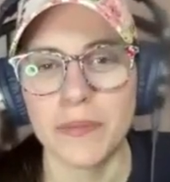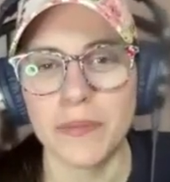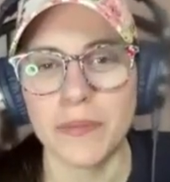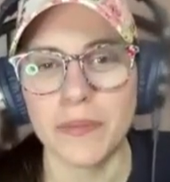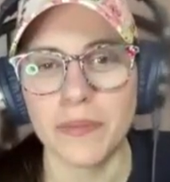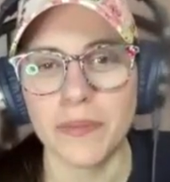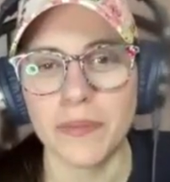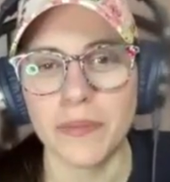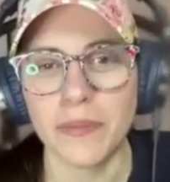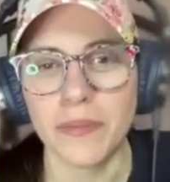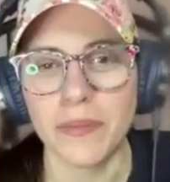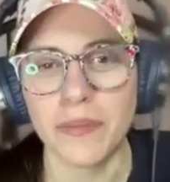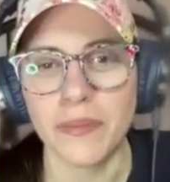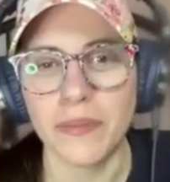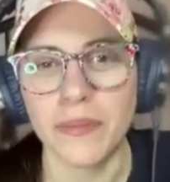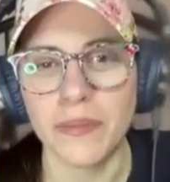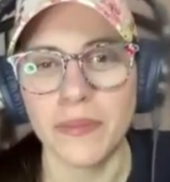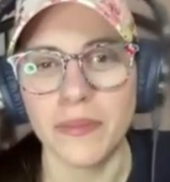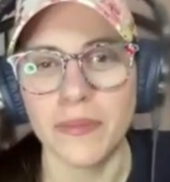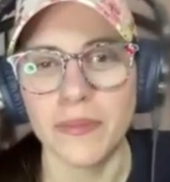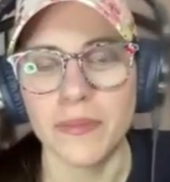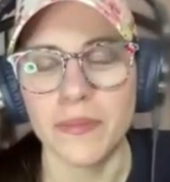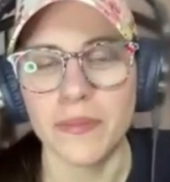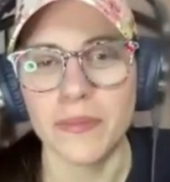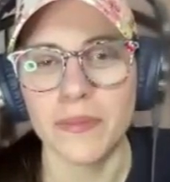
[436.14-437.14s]

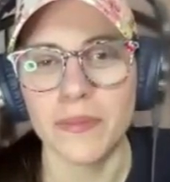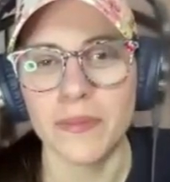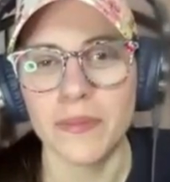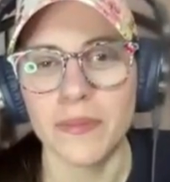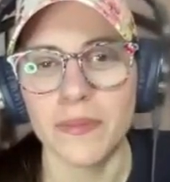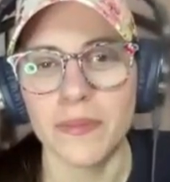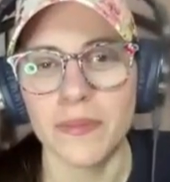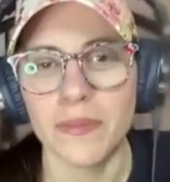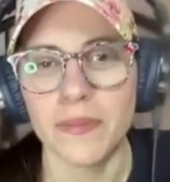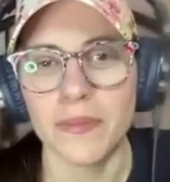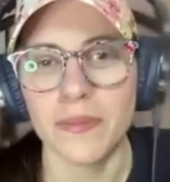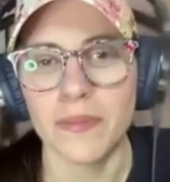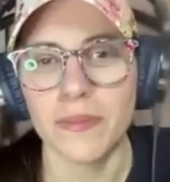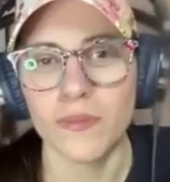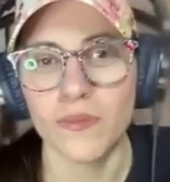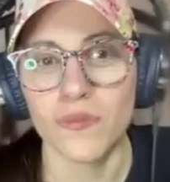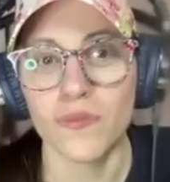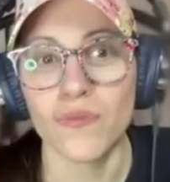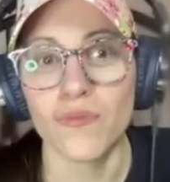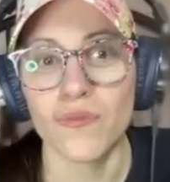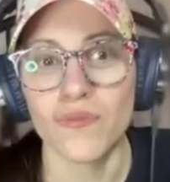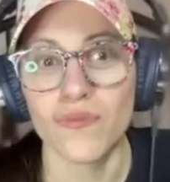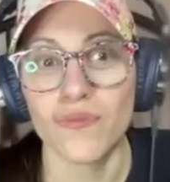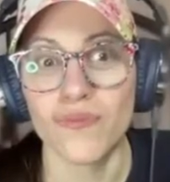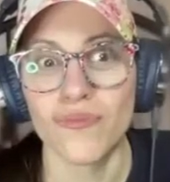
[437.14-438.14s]

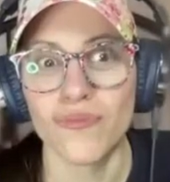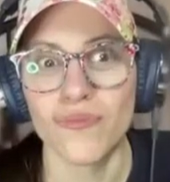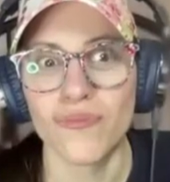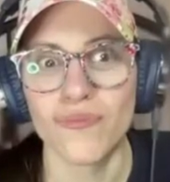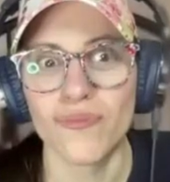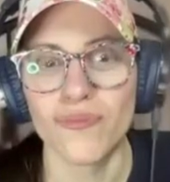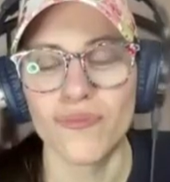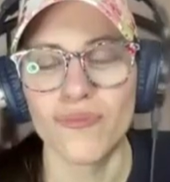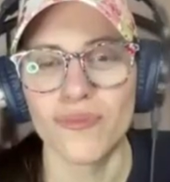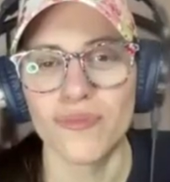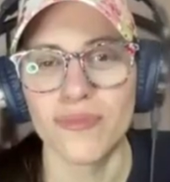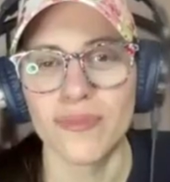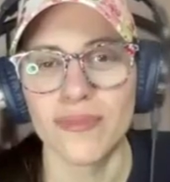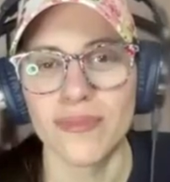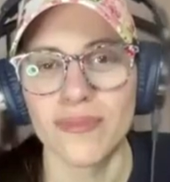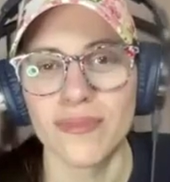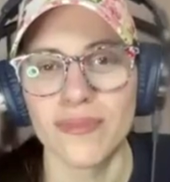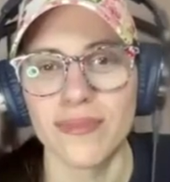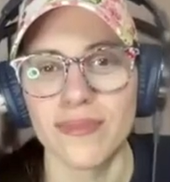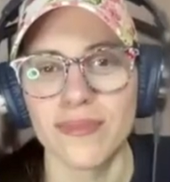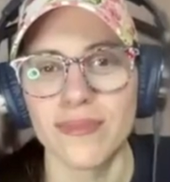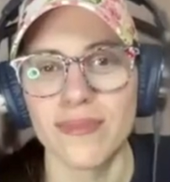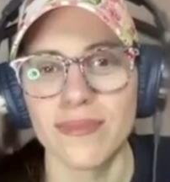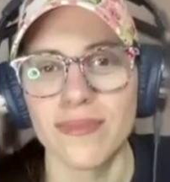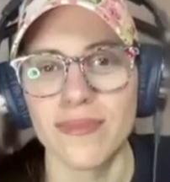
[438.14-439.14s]

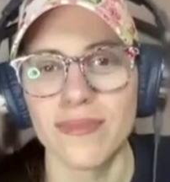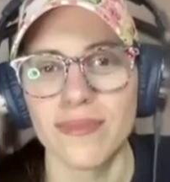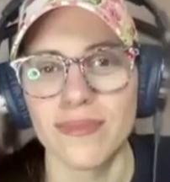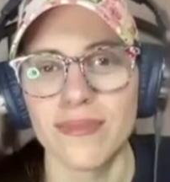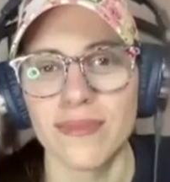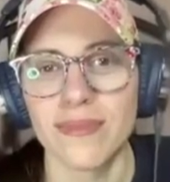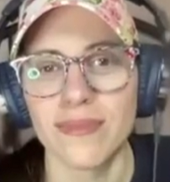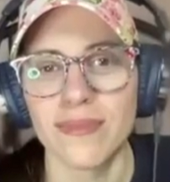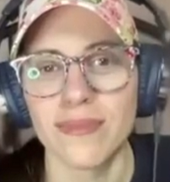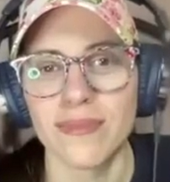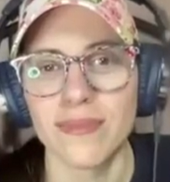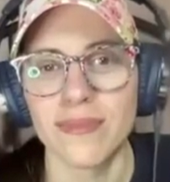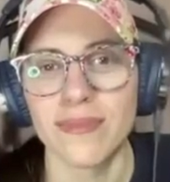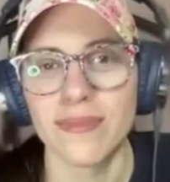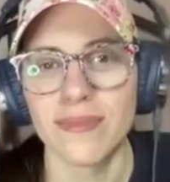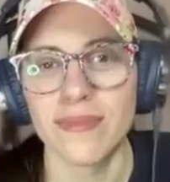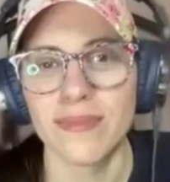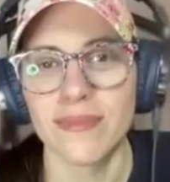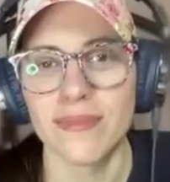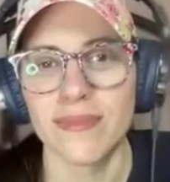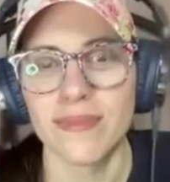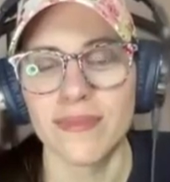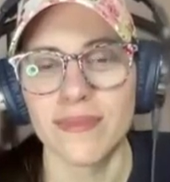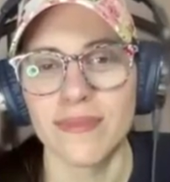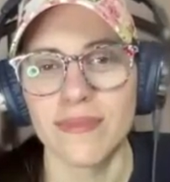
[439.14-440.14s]

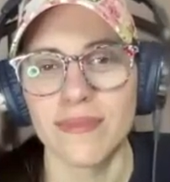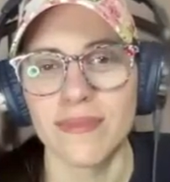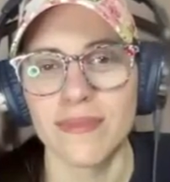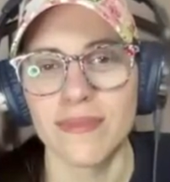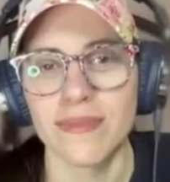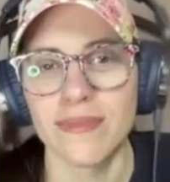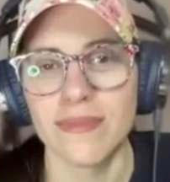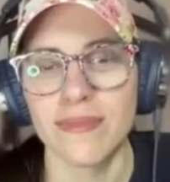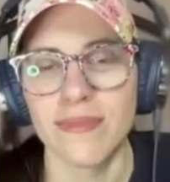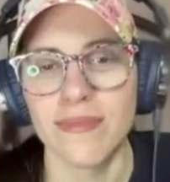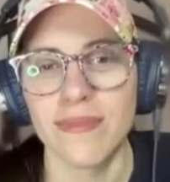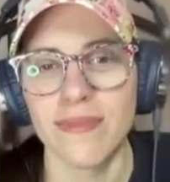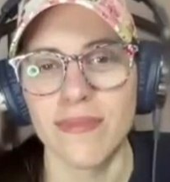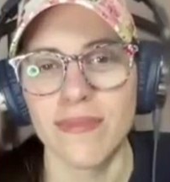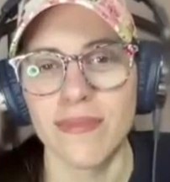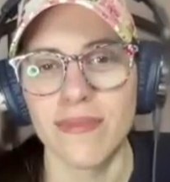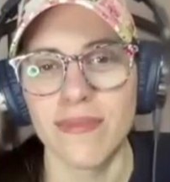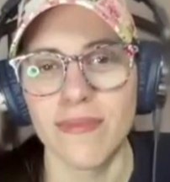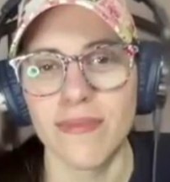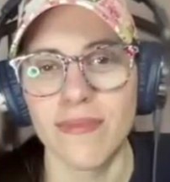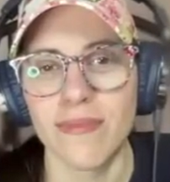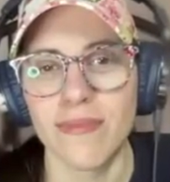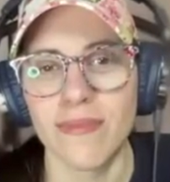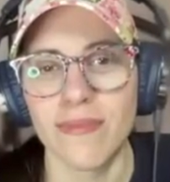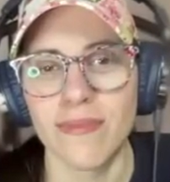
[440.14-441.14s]

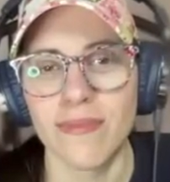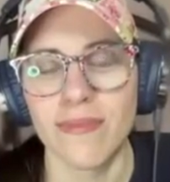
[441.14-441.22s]
The person shown says nothing.